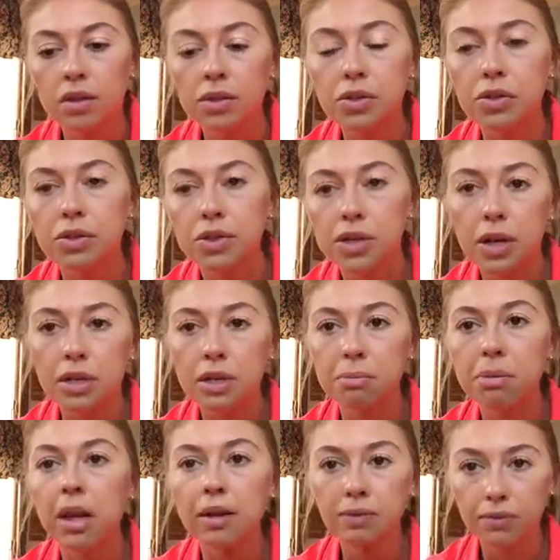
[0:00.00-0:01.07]
start the
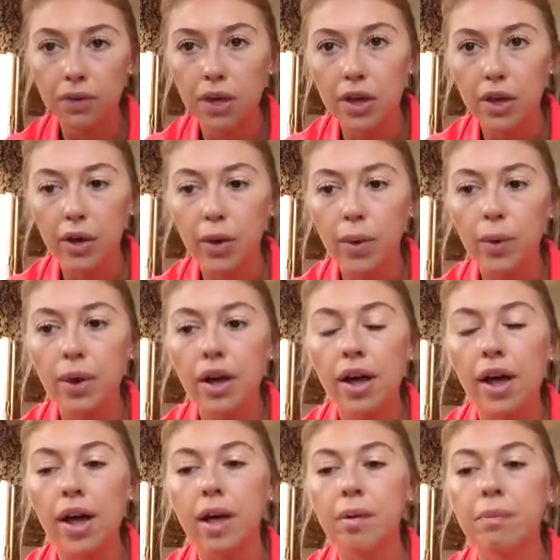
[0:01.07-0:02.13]
blood flow.
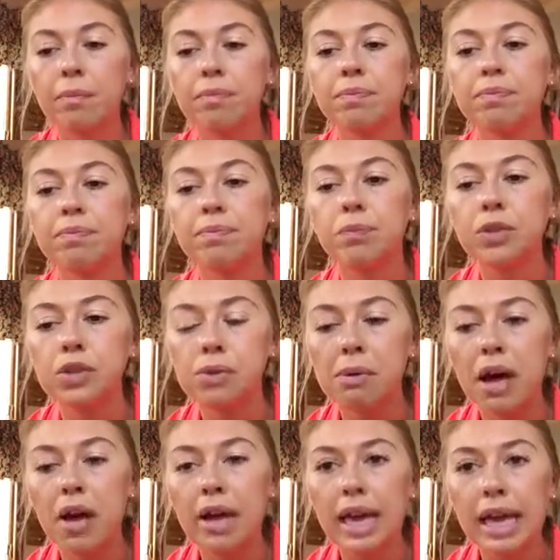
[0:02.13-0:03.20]
We do
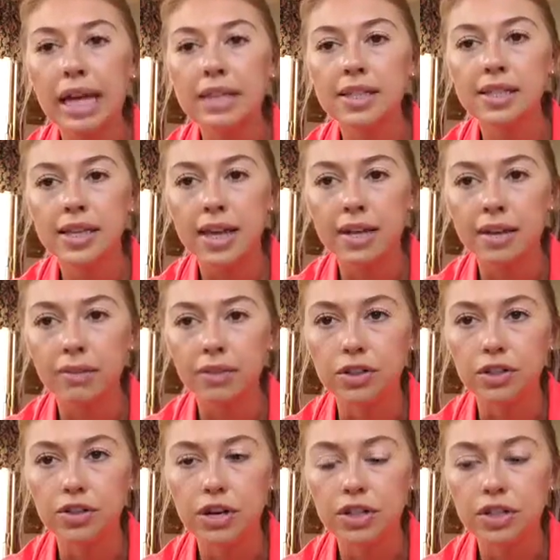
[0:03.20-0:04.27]
about 8 to 10
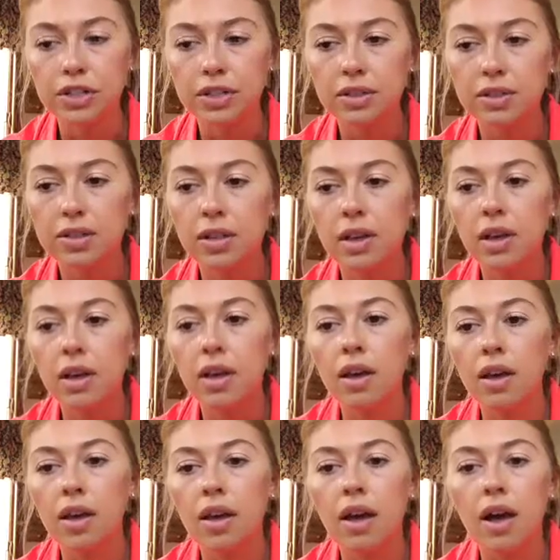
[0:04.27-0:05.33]
different stretches.
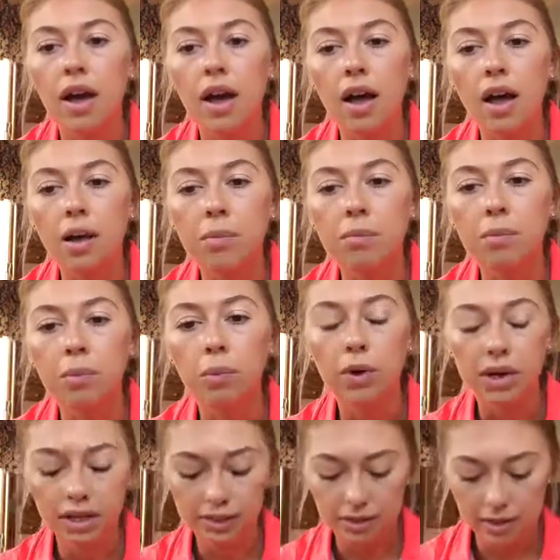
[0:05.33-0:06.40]

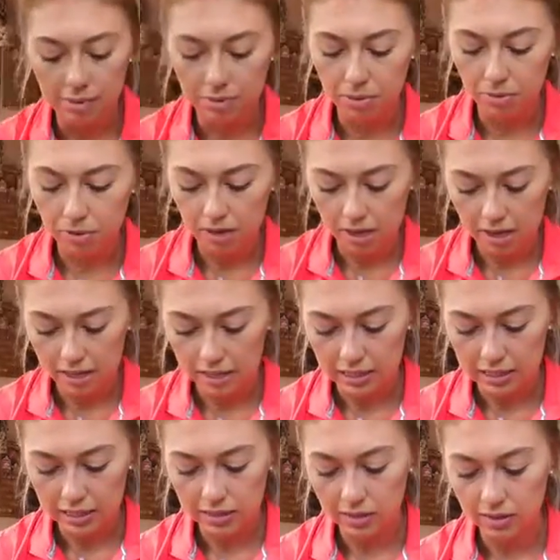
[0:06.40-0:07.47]
One example
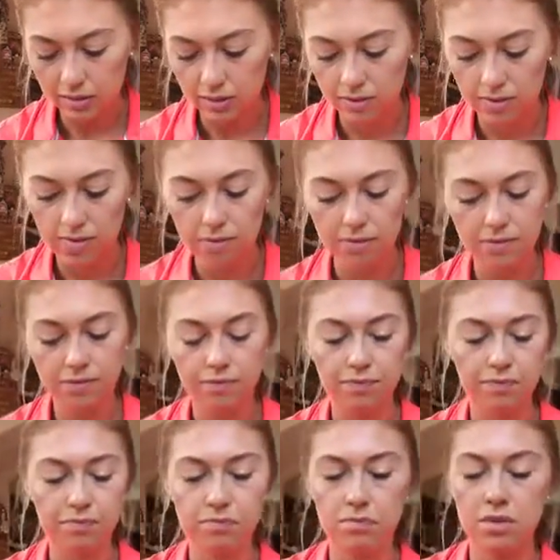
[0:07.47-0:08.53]
is
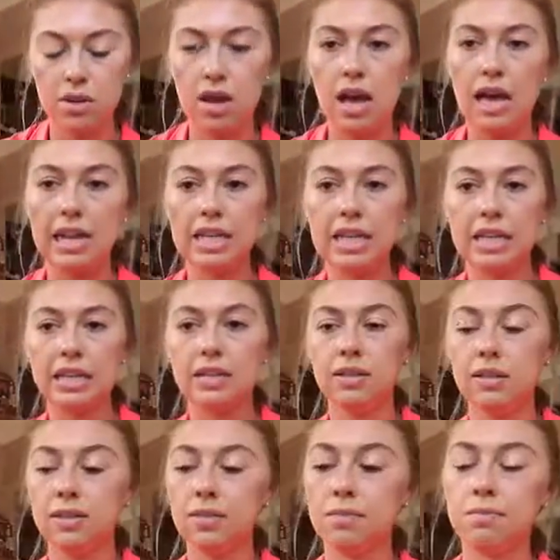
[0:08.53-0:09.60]
high
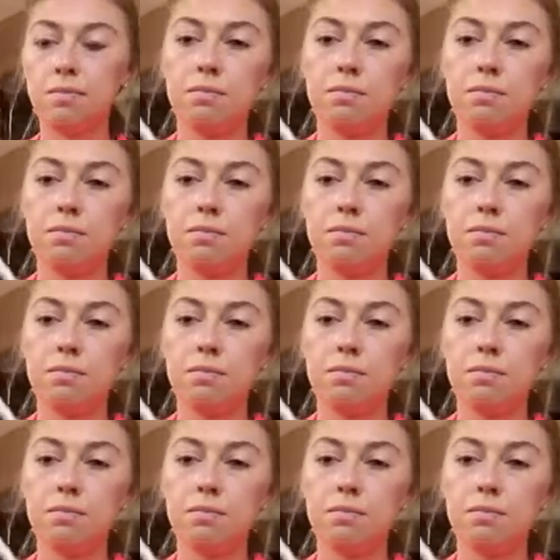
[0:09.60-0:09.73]
knees.